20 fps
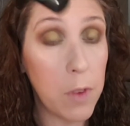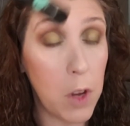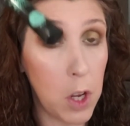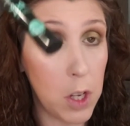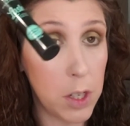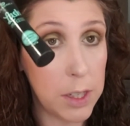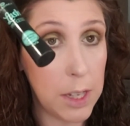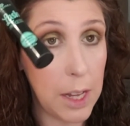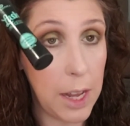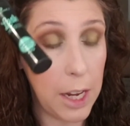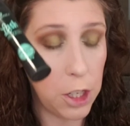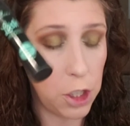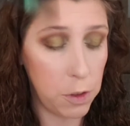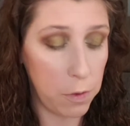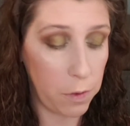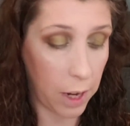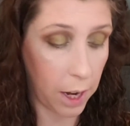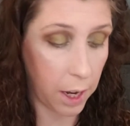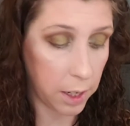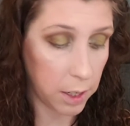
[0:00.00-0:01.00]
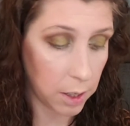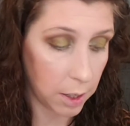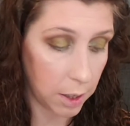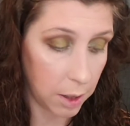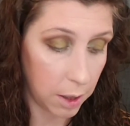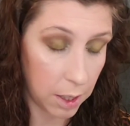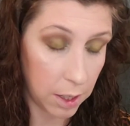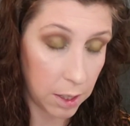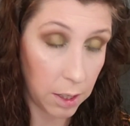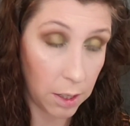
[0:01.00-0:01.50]
False Lash Effect.
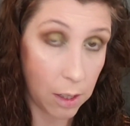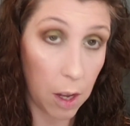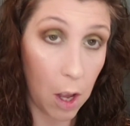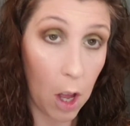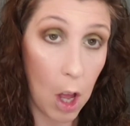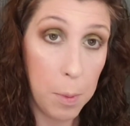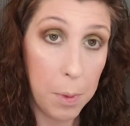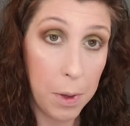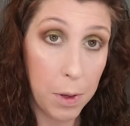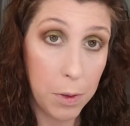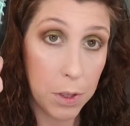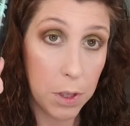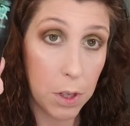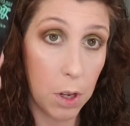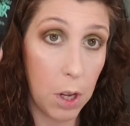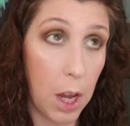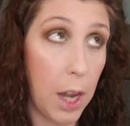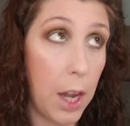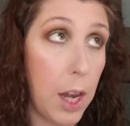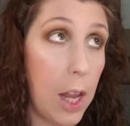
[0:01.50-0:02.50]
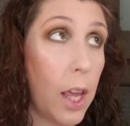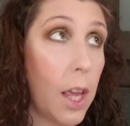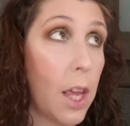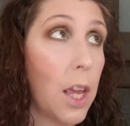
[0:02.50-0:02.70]
This is almost gone.